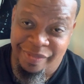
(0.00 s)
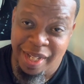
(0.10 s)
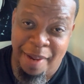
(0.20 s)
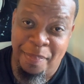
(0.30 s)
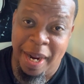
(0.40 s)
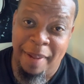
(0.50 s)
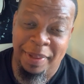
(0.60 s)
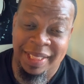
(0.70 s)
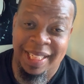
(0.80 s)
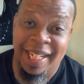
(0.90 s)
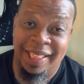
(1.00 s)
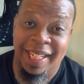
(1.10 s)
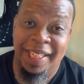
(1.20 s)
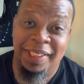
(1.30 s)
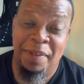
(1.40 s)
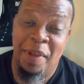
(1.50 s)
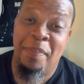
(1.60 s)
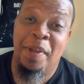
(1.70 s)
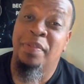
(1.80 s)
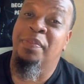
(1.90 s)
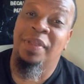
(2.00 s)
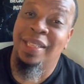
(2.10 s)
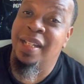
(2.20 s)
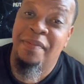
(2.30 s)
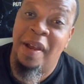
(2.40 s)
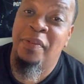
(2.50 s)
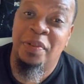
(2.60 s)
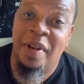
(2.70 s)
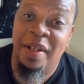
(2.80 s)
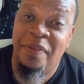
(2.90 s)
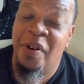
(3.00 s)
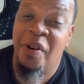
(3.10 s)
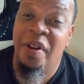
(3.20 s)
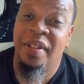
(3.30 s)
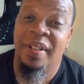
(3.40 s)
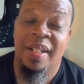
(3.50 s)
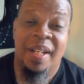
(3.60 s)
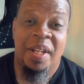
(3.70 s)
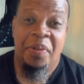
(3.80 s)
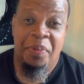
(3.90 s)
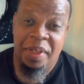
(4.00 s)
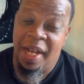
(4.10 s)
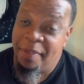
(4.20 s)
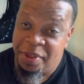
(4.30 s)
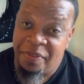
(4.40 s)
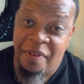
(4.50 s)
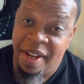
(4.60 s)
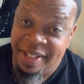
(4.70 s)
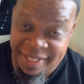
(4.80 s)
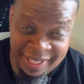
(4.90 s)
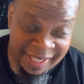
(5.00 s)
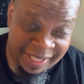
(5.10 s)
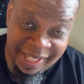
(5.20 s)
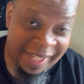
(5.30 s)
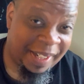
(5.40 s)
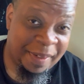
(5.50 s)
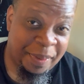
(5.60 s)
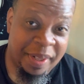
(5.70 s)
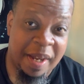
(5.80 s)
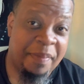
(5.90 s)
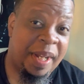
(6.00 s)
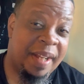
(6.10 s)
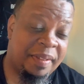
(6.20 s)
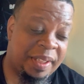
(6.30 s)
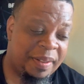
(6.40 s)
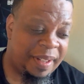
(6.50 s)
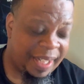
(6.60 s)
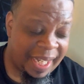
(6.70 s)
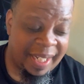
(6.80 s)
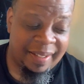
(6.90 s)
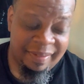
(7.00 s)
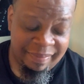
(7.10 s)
I probably said things to make people believe I was ready for it, which I was fronting, didn't think it would come down to it, and